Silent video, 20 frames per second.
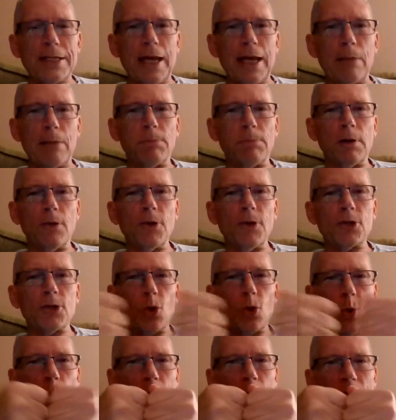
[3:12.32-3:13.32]
temple, the
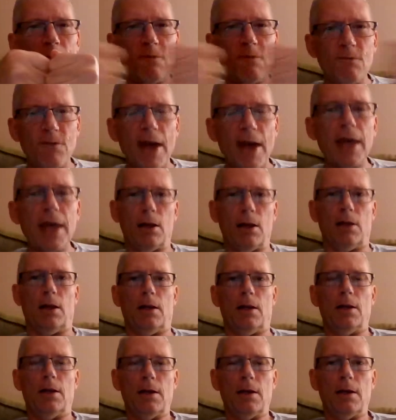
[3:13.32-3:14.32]
torn veil
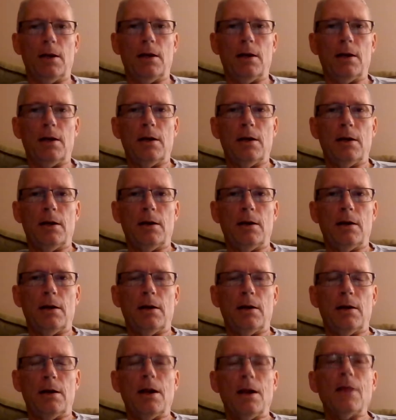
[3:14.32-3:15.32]

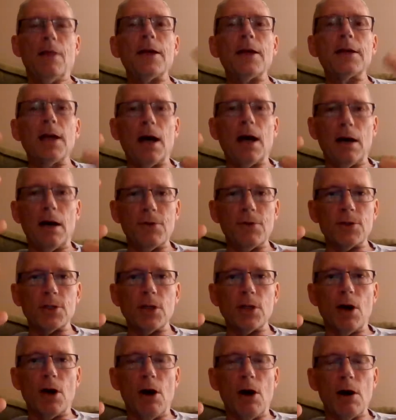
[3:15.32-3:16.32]
that covers
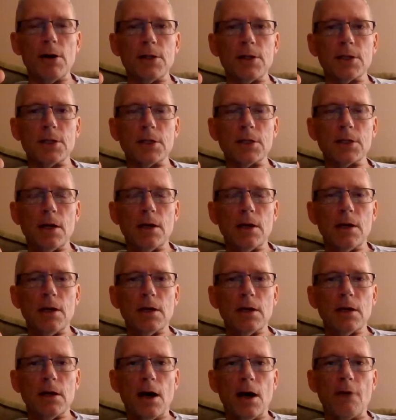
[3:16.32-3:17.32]
the hearts
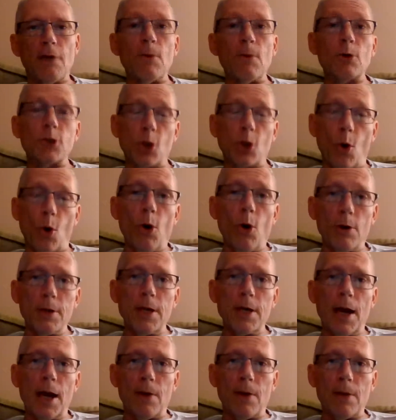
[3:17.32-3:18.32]
of most
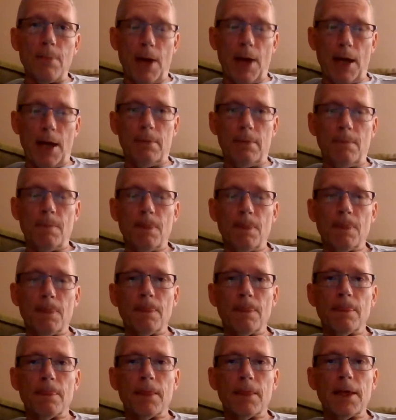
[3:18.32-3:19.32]
ordinary men
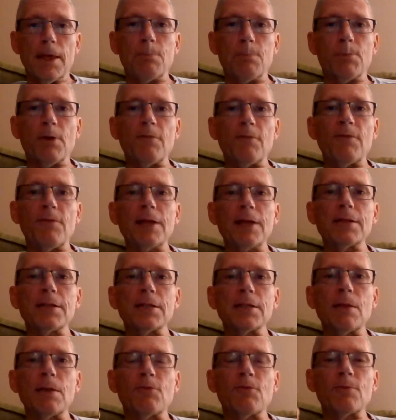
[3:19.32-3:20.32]
and prevents
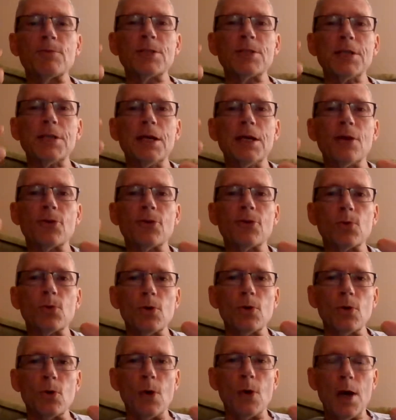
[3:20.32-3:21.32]
them from seeing
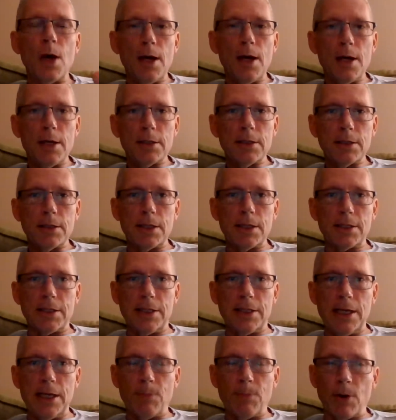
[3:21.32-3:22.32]
through to this
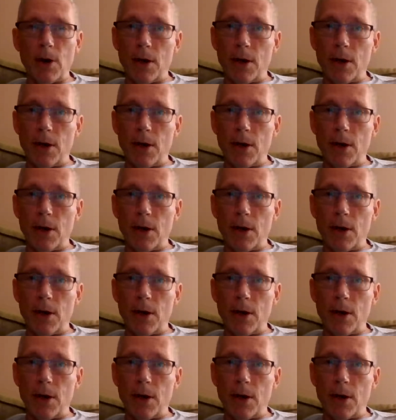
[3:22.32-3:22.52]
deeper